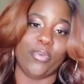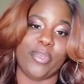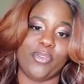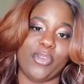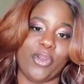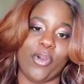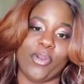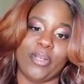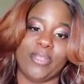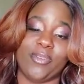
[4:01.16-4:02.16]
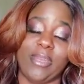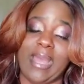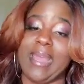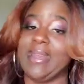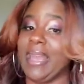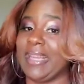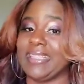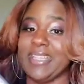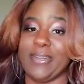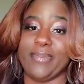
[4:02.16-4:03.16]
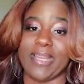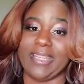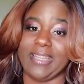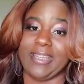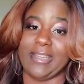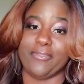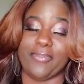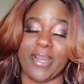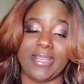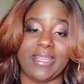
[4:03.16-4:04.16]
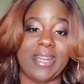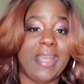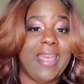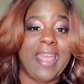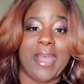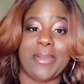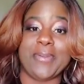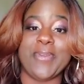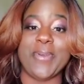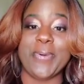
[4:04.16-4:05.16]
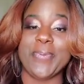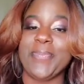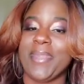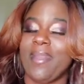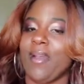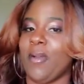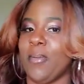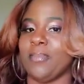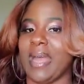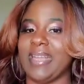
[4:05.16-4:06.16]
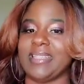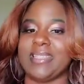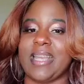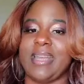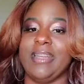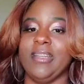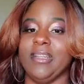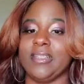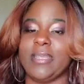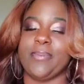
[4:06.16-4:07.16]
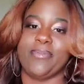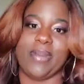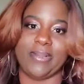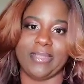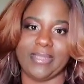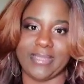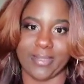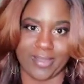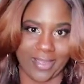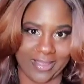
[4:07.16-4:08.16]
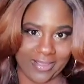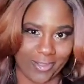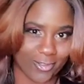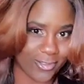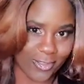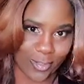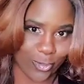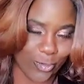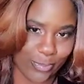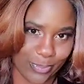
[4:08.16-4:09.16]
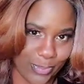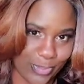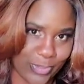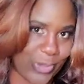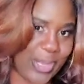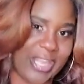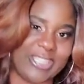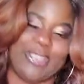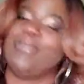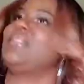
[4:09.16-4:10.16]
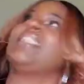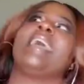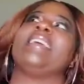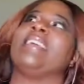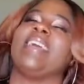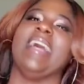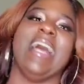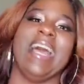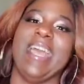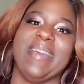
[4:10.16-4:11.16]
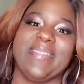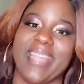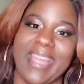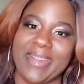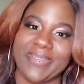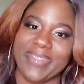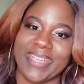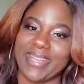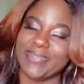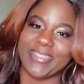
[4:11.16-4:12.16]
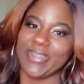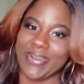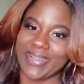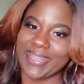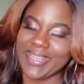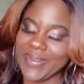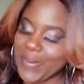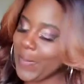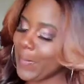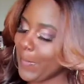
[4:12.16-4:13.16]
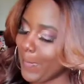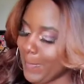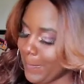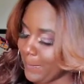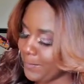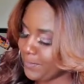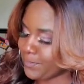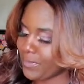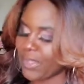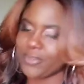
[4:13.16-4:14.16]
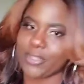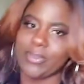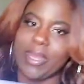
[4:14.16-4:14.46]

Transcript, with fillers: where you can order this online. Like I said, if I get lucky and find it, I don't know. Um, I just kind of looked up and found this sucker at the, the local beauty store, and I just was like, I have to have it. I'm sorry. Um, so